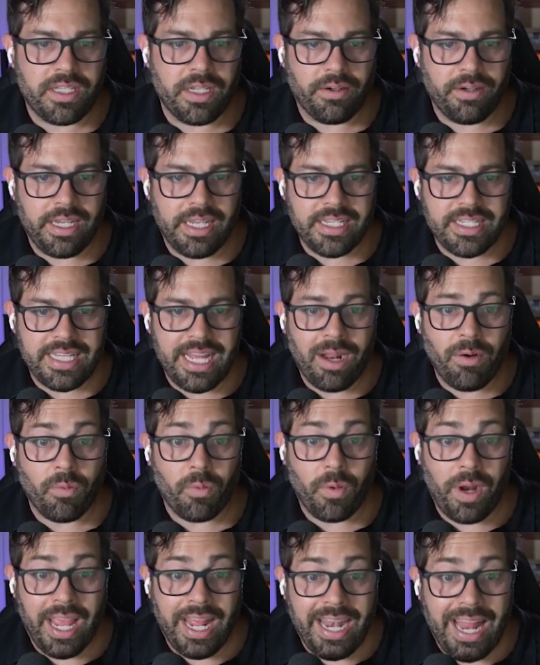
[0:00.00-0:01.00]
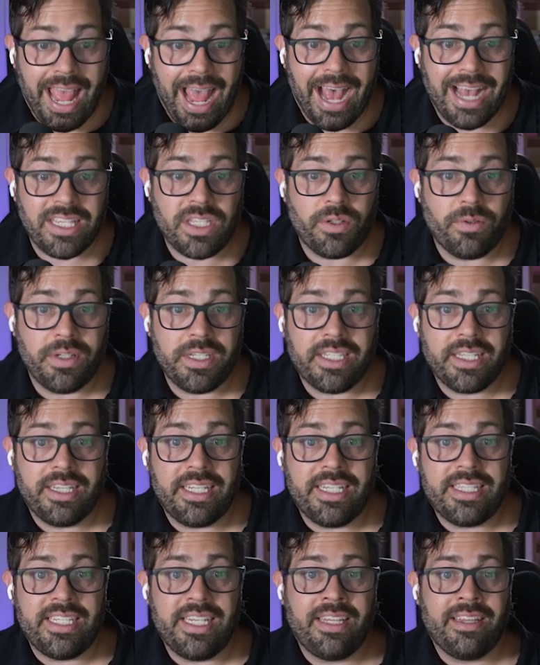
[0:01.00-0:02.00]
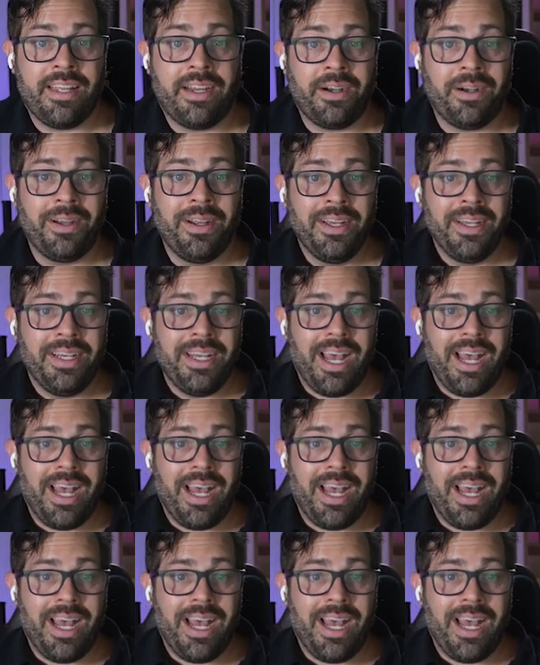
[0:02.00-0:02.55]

there is that red asterisk that's in there.